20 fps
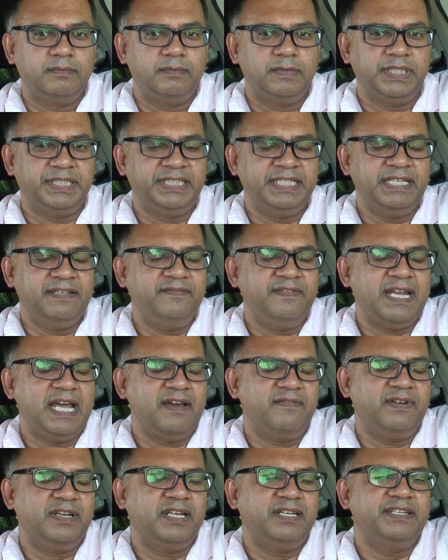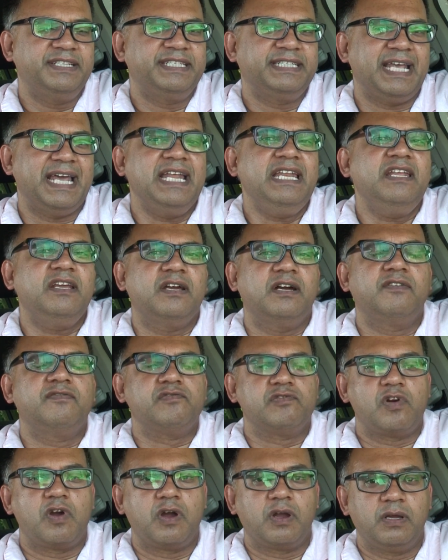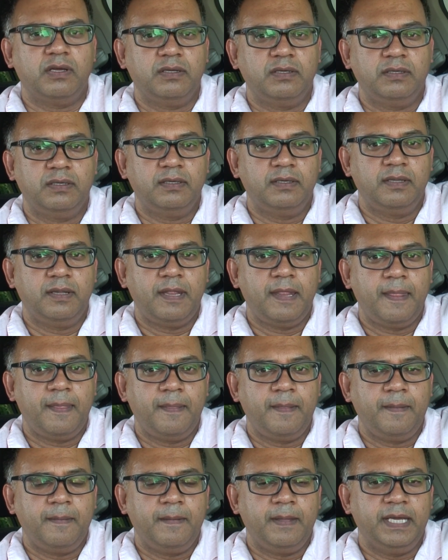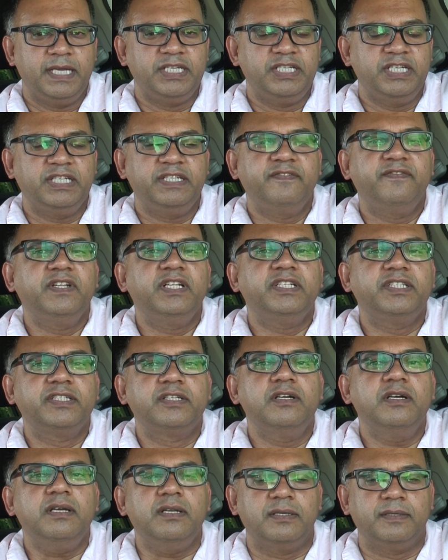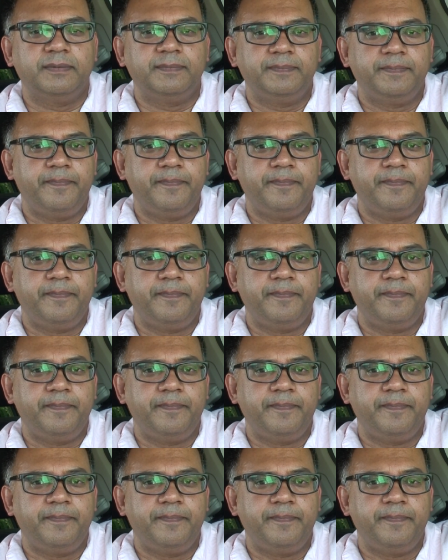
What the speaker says: It doesn't even have an understanding of wrong. It just feels good.